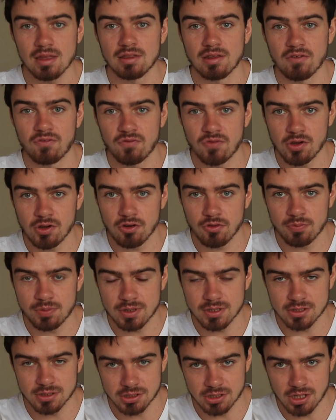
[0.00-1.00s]
The fear of
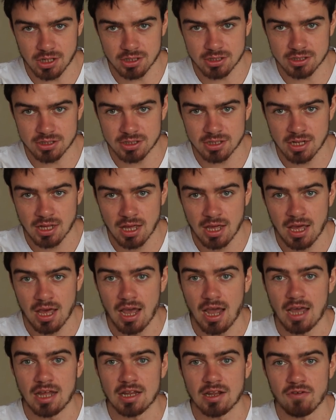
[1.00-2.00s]
being judged
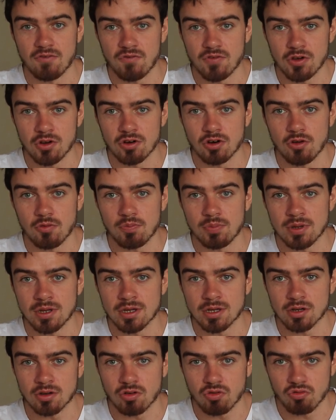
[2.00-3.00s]
and the fear of
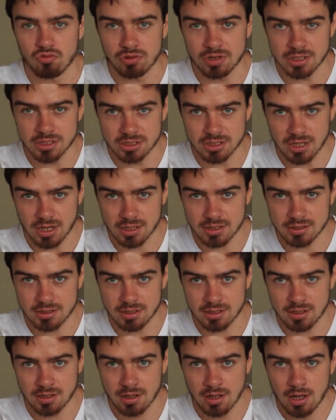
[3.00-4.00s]
being
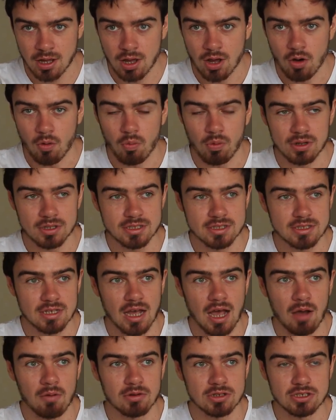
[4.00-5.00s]
rejected. Once
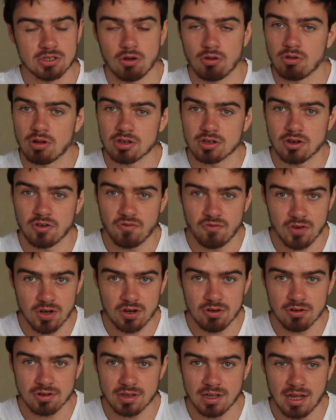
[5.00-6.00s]
I was no longer
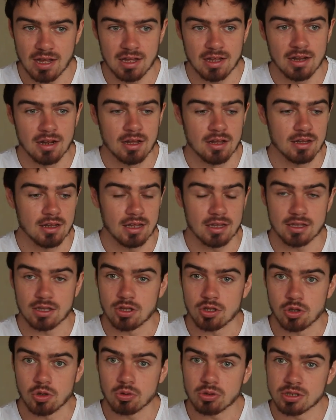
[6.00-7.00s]
fearing that, like
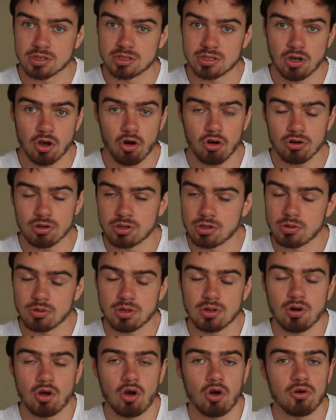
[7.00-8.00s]
you can
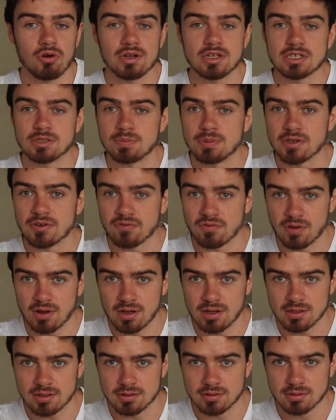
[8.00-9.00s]
already speak
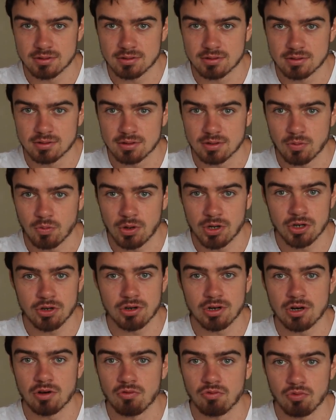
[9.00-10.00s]
fine. When
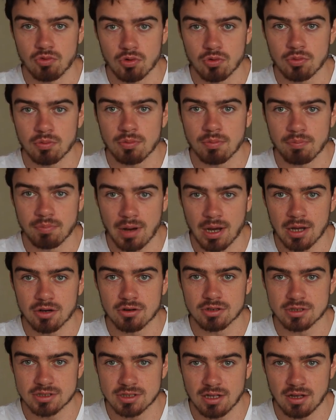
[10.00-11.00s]
you're in a room by
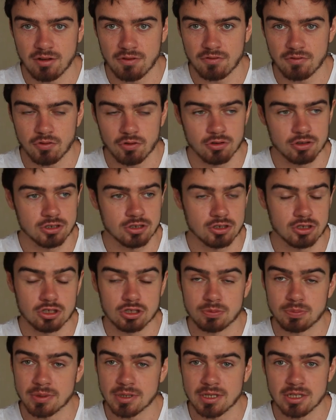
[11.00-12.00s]
yourself or
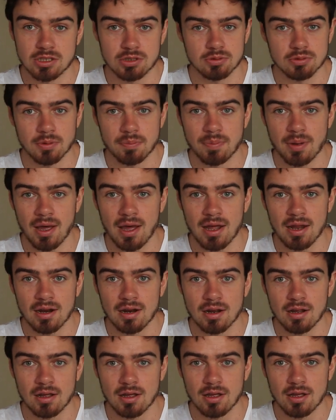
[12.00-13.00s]
speaking to a
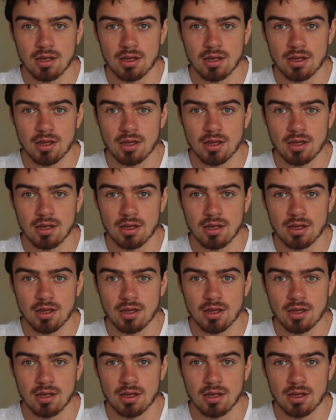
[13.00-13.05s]
pet,